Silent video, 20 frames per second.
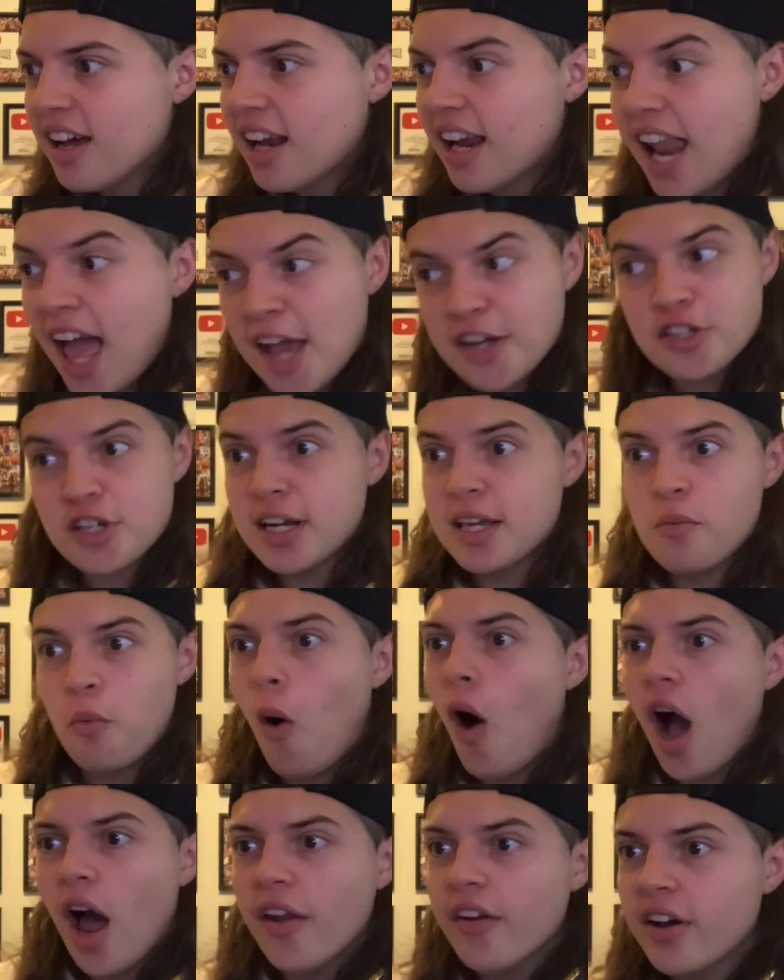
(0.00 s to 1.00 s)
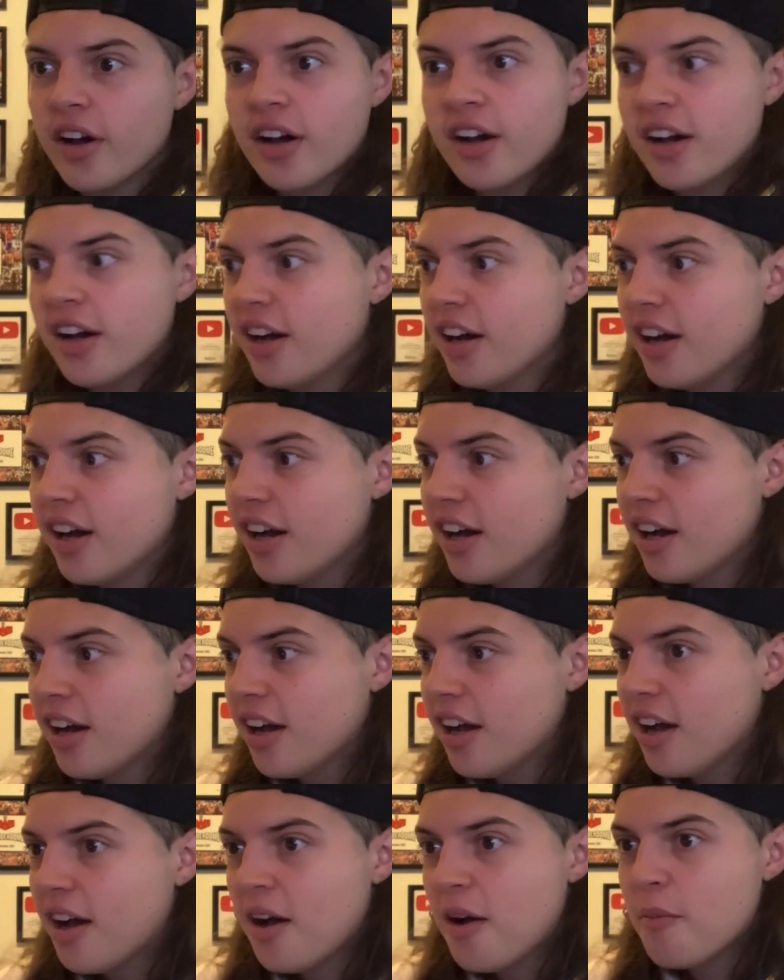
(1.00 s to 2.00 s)
Lashley won.
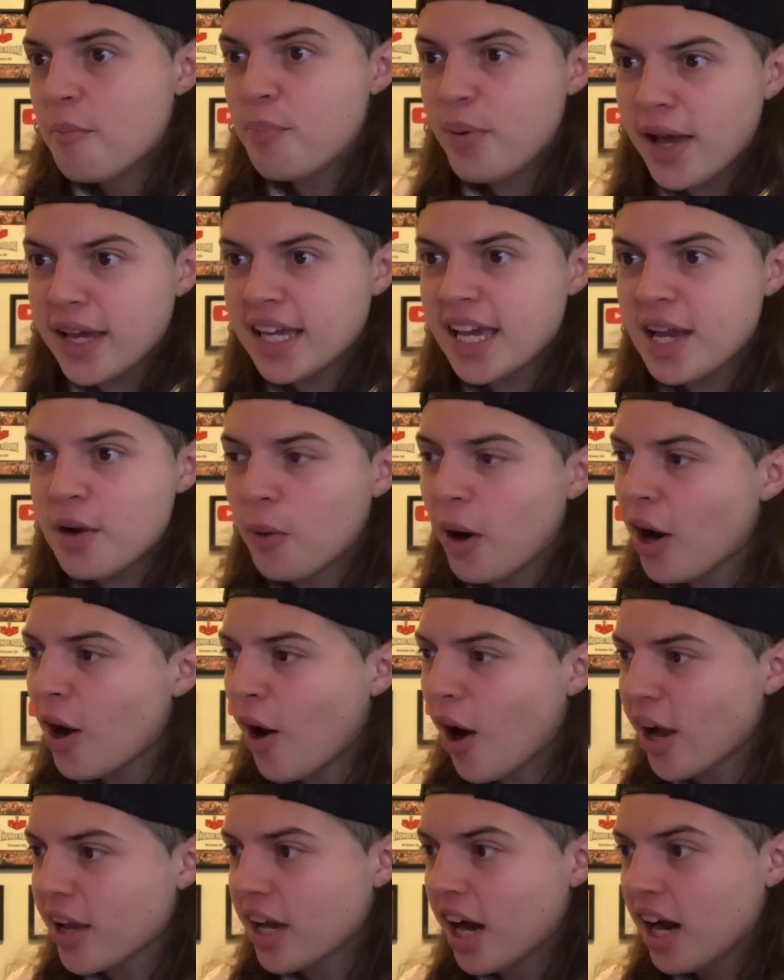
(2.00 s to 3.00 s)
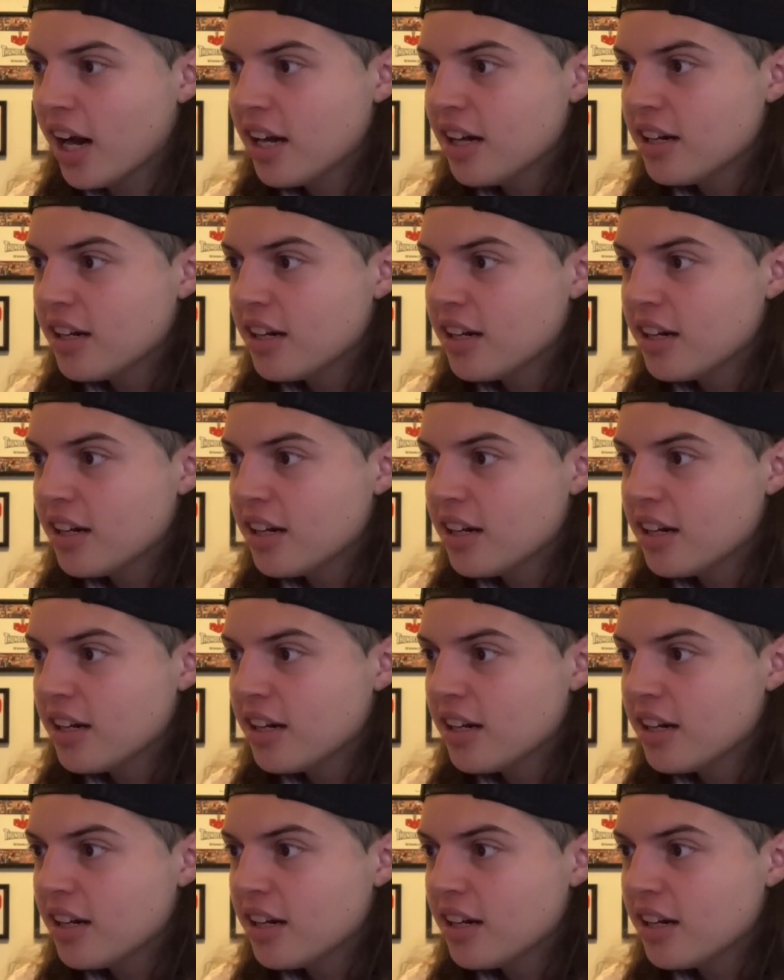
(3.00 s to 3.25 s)
Biggie, where are you?